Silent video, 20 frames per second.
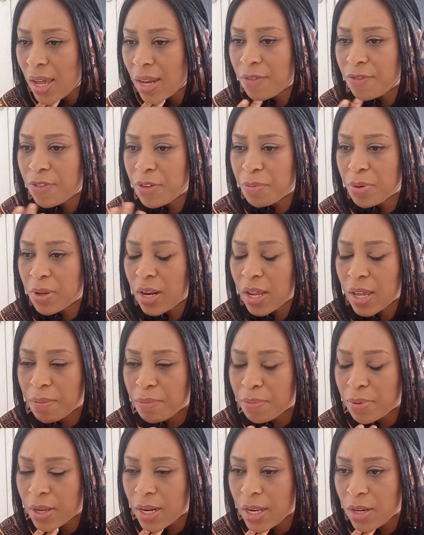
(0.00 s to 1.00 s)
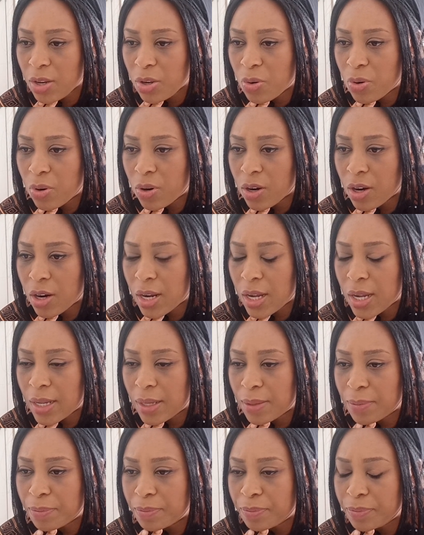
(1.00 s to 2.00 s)
And if you're putting it, put in your
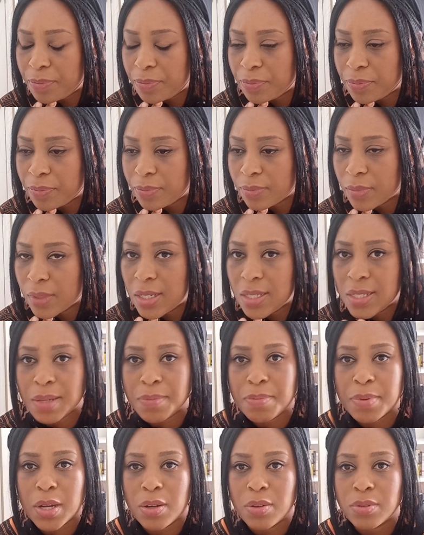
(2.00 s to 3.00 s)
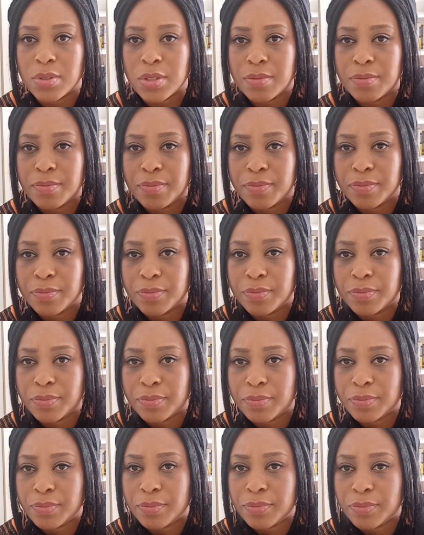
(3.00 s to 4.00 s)
zip code.
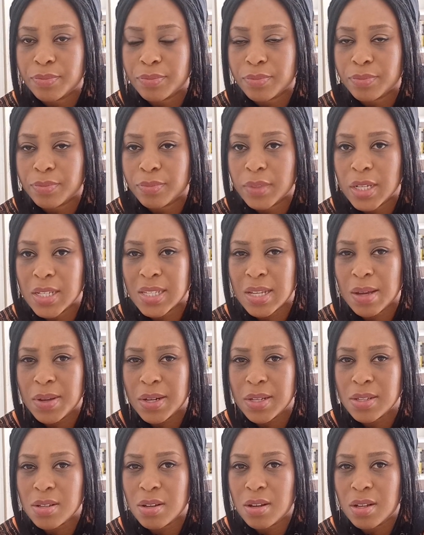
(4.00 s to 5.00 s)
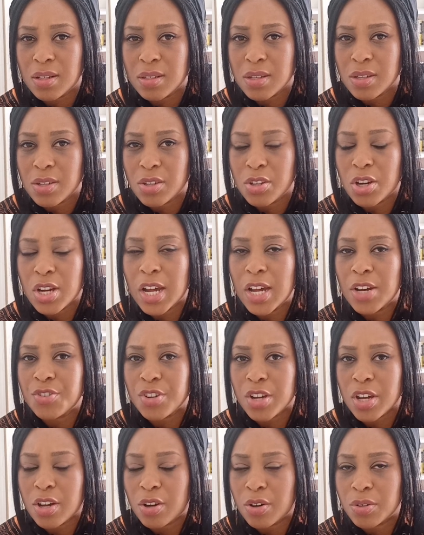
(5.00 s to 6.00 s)
Is that what it's called? Your
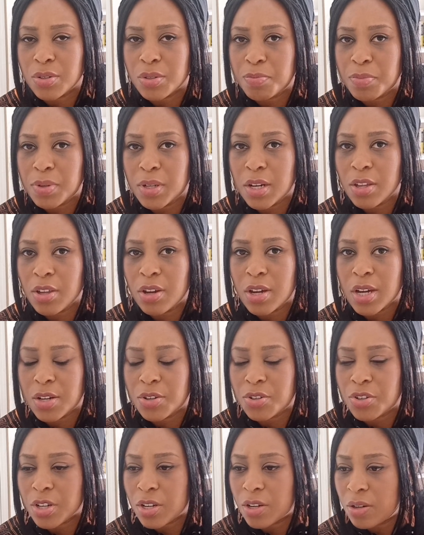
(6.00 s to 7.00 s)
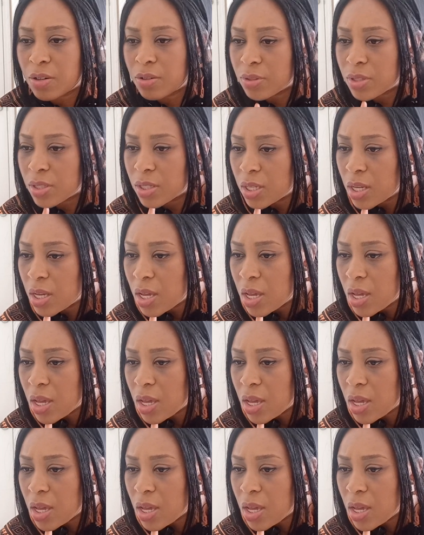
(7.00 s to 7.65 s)
country code. Put in your country code.